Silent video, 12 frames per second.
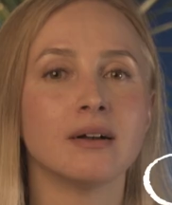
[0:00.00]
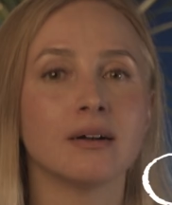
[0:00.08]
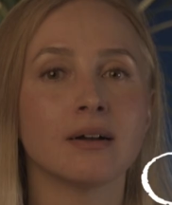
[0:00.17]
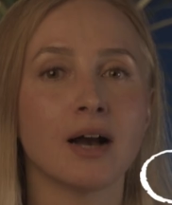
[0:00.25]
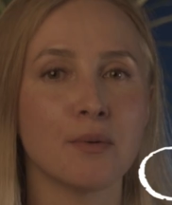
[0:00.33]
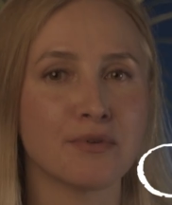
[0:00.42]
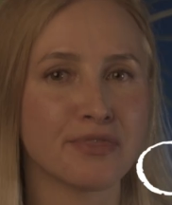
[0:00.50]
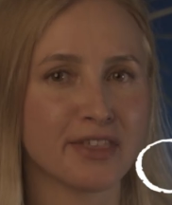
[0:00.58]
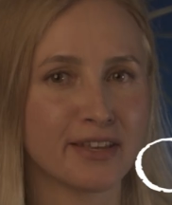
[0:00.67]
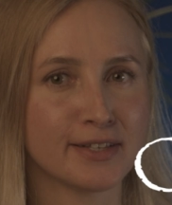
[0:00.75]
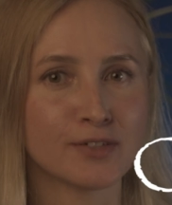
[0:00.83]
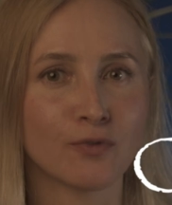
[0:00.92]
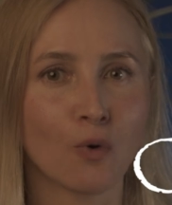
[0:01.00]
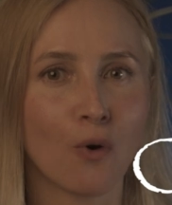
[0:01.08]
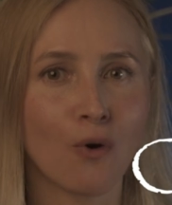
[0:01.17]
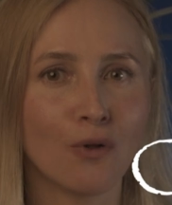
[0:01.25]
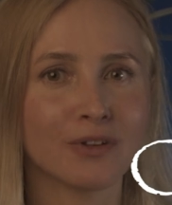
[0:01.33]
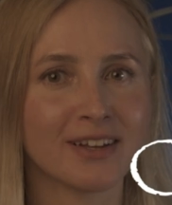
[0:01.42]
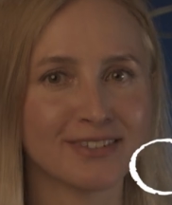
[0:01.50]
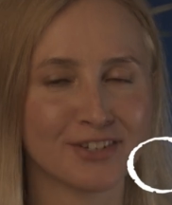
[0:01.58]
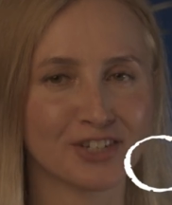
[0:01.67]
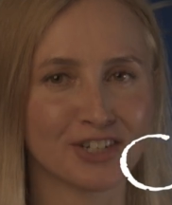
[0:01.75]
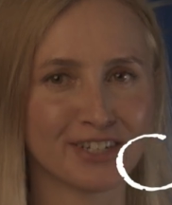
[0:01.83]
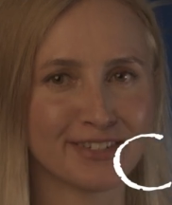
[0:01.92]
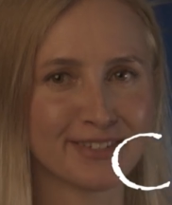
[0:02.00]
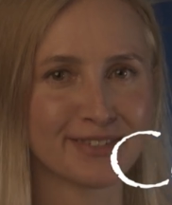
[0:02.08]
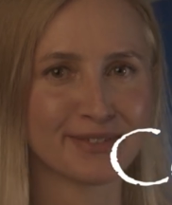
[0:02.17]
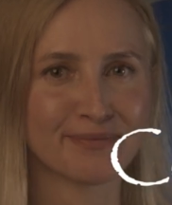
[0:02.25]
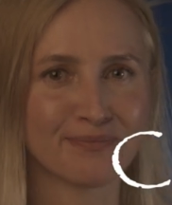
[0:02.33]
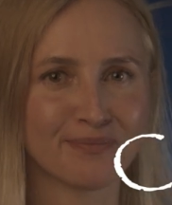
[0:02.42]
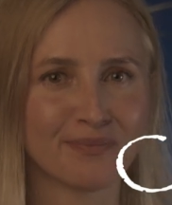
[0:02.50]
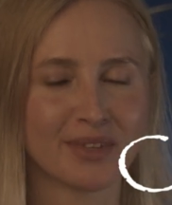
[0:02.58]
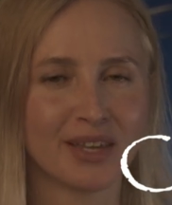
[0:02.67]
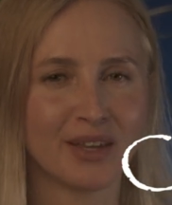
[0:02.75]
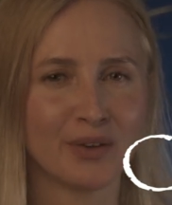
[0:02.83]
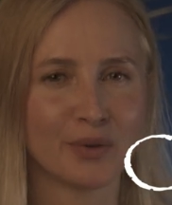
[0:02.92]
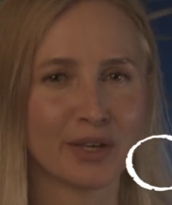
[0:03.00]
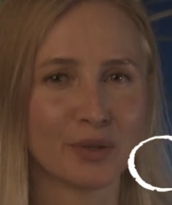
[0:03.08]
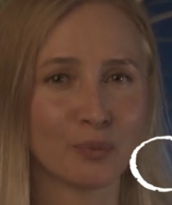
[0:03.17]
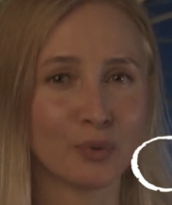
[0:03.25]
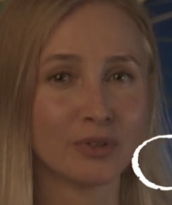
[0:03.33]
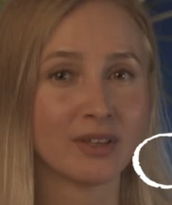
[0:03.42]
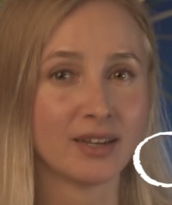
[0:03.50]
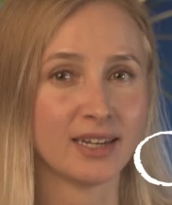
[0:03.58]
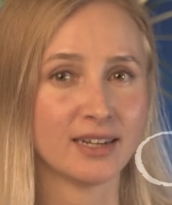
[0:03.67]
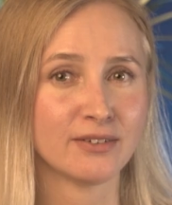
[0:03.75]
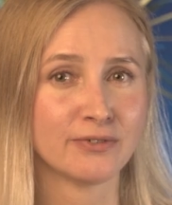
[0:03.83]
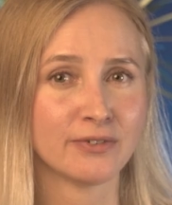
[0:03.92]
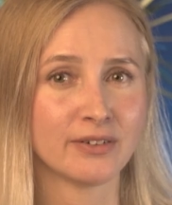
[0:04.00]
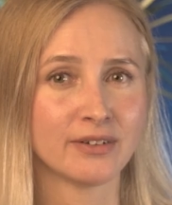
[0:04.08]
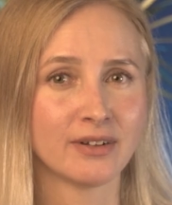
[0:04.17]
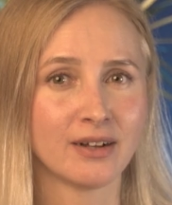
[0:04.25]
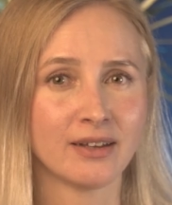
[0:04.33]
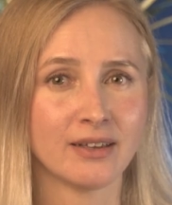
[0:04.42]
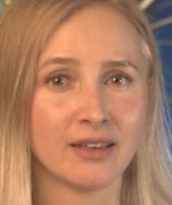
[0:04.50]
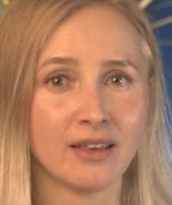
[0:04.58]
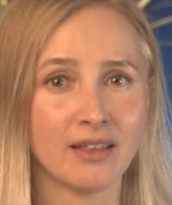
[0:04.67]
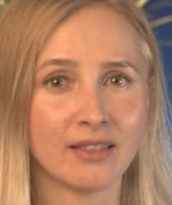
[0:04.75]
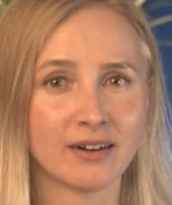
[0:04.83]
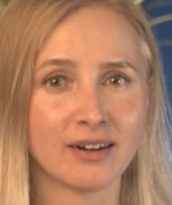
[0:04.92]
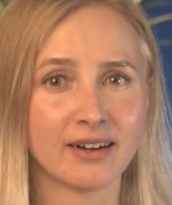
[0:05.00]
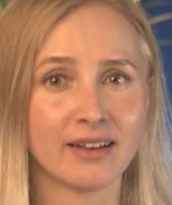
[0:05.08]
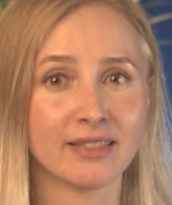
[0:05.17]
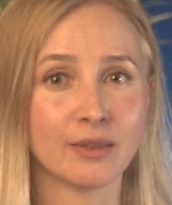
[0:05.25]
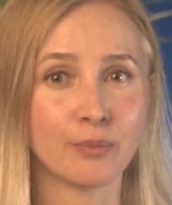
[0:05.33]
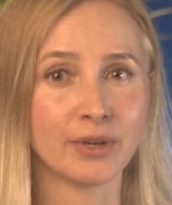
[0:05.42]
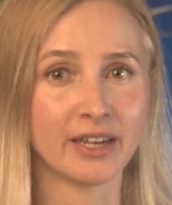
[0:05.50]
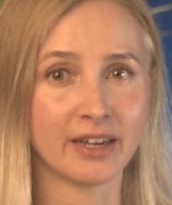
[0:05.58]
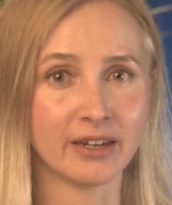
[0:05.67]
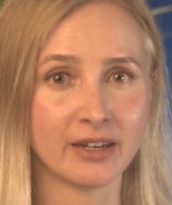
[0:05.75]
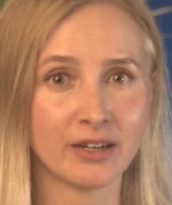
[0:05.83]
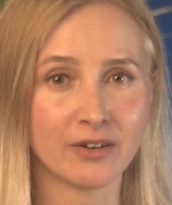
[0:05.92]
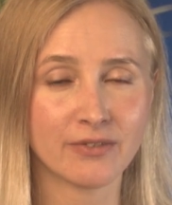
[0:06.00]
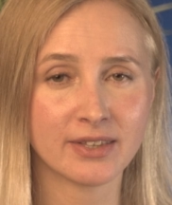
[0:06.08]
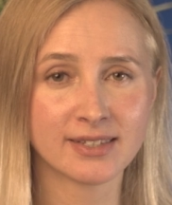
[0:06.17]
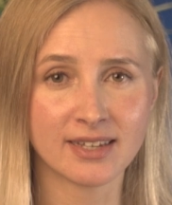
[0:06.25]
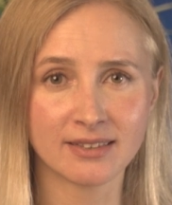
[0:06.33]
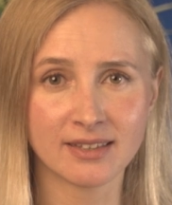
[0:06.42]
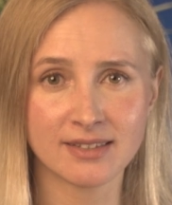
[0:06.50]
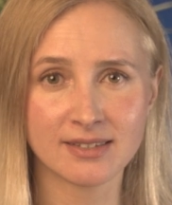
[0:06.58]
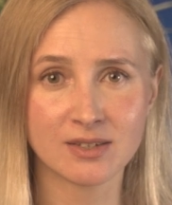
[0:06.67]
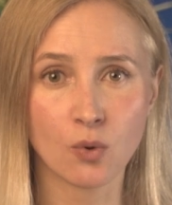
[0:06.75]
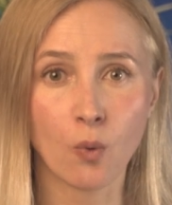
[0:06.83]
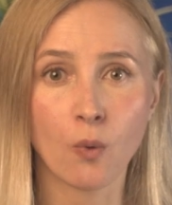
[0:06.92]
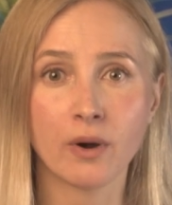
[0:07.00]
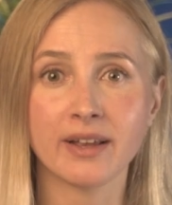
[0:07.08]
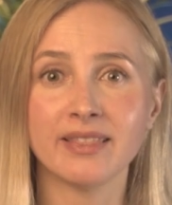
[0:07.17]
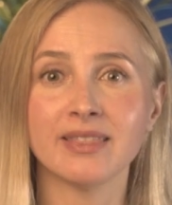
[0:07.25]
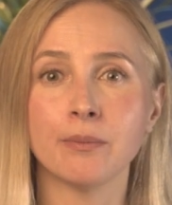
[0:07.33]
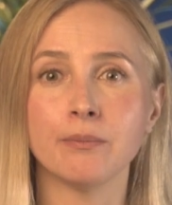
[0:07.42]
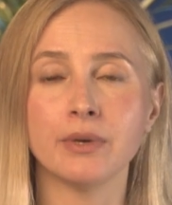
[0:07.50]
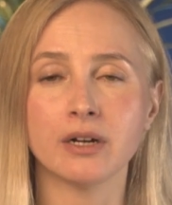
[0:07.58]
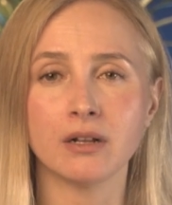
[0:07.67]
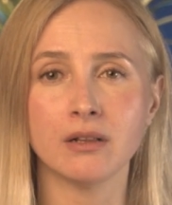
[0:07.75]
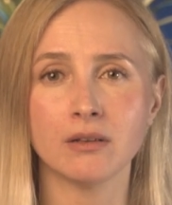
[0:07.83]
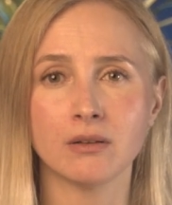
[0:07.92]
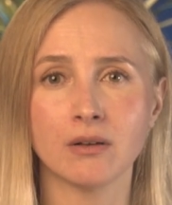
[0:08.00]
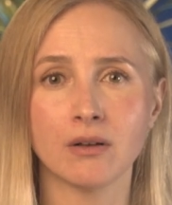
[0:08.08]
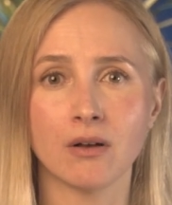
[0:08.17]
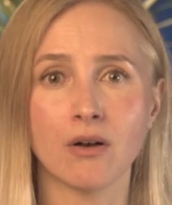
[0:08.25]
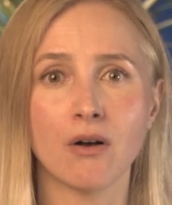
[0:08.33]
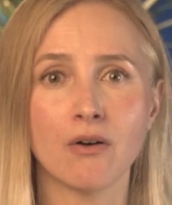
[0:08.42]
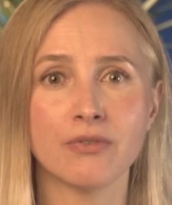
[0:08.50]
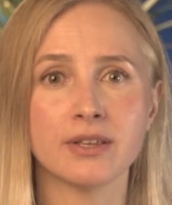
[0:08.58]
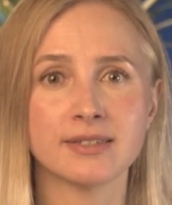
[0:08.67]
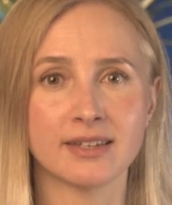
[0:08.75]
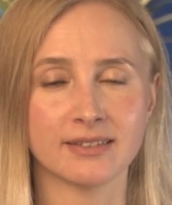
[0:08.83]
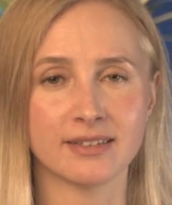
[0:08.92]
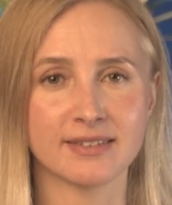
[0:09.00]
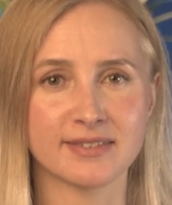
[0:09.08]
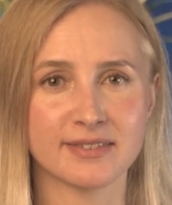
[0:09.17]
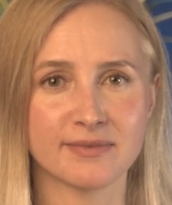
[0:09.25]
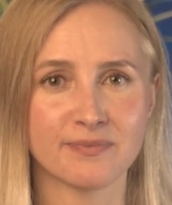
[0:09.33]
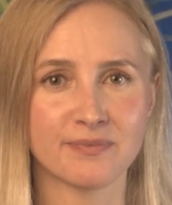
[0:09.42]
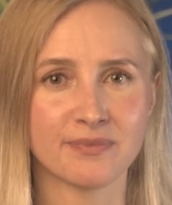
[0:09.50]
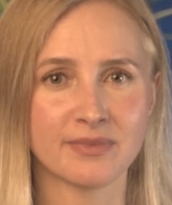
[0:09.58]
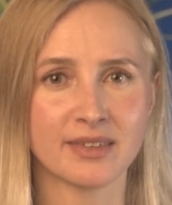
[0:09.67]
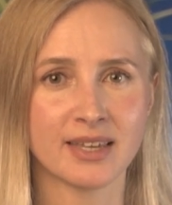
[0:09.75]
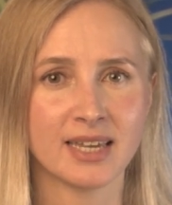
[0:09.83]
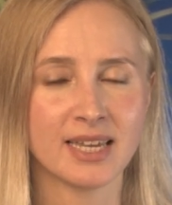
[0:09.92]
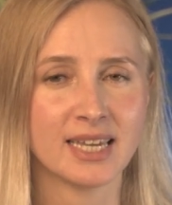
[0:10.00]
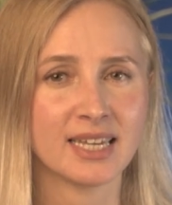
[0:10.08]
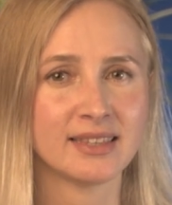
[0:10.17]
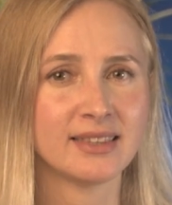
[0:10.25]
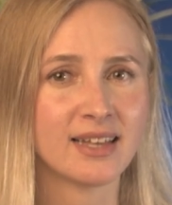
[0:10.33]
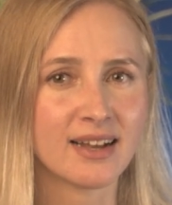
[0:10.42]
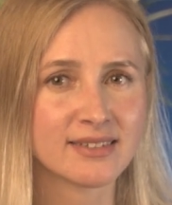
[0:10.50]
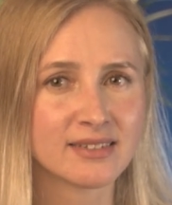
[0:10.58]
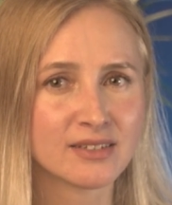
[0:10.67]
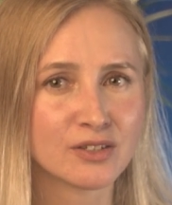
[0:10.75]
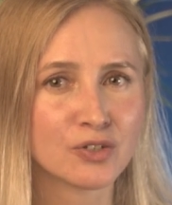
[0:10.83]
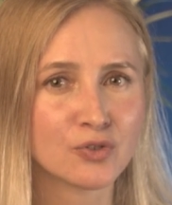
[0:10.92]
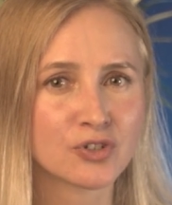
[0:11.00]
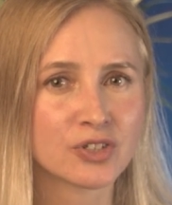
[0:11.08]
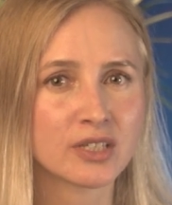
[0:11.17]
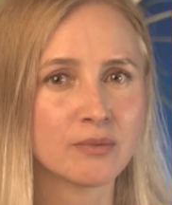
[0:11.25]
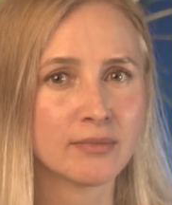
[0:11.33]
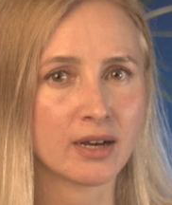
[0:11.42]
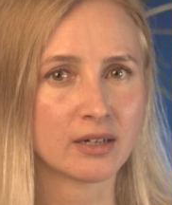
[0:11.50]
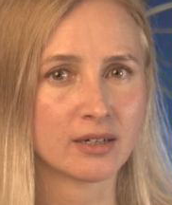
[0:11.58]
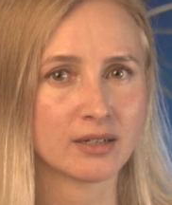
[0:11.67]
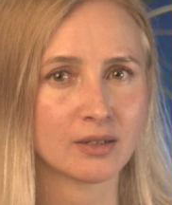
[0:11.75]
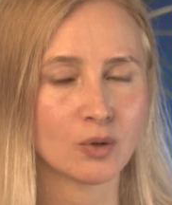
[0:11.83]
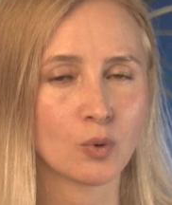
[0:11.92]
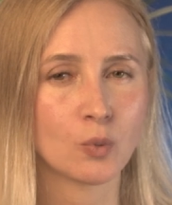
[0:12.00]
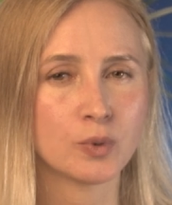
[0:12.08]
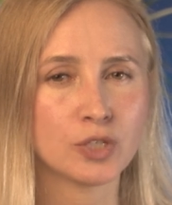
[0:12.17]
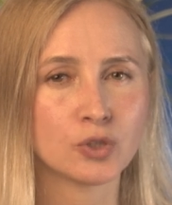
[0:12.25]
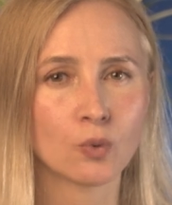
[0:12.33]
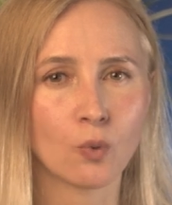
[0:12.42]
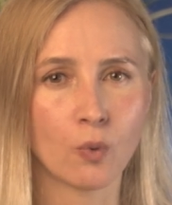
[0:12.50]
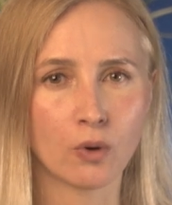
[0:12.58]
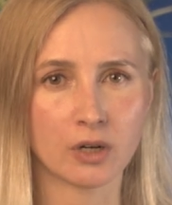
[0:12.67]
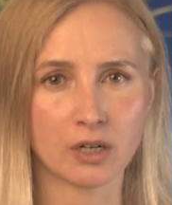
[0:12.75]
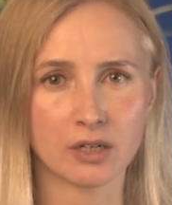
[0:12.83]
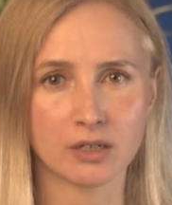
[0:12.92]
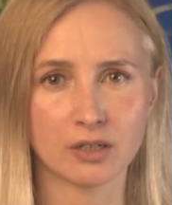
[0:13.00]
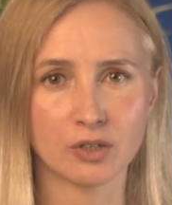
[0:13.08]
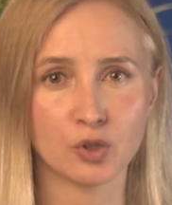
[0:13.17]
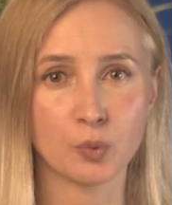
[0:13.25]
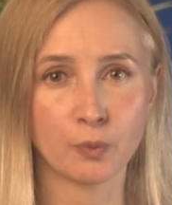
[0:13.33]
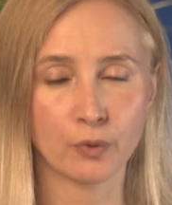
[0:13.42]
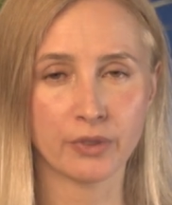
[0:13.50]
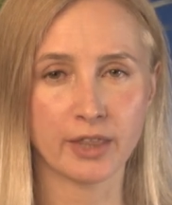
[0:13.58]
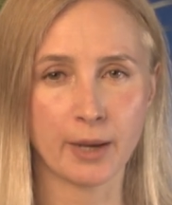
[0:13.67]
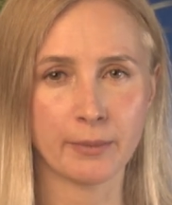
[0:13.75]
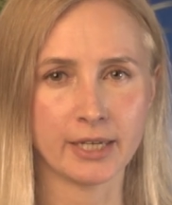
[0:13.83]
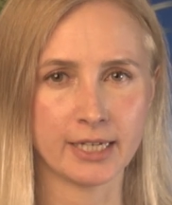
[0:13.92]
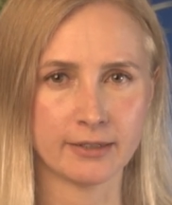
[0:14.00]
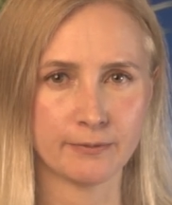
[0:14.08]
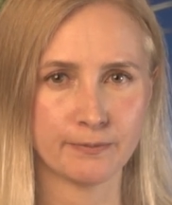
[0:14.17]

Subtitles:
Common things for all conditionals. You can put if either at the beginning of the sentence or in the middle of the sentence. It doesn't usually matter which order you put them in.